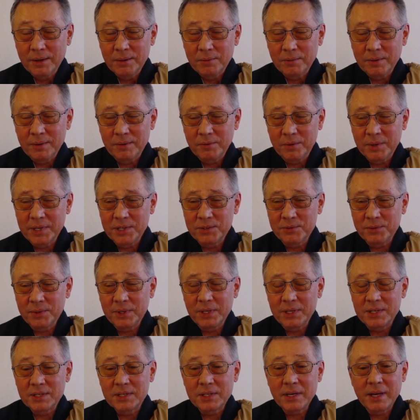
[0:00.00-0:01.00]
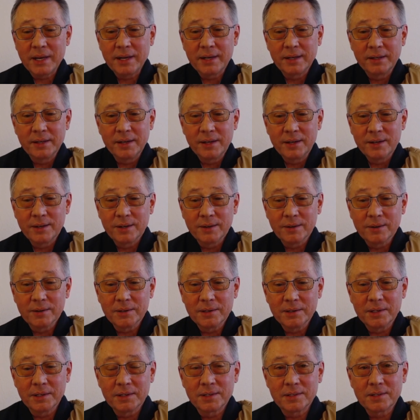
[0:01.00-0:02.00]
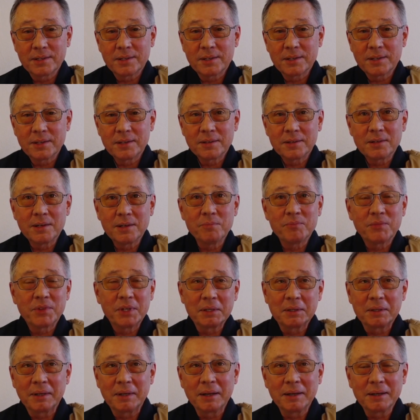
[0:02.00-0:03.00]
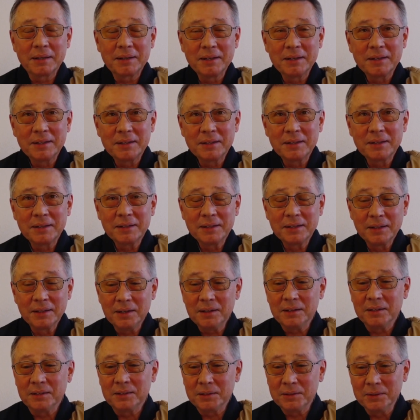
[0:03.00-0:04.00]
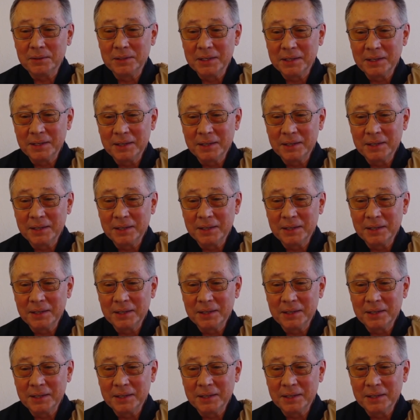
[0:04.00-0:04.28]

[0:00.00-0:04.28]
What he's really saying here is something like, uh-oh,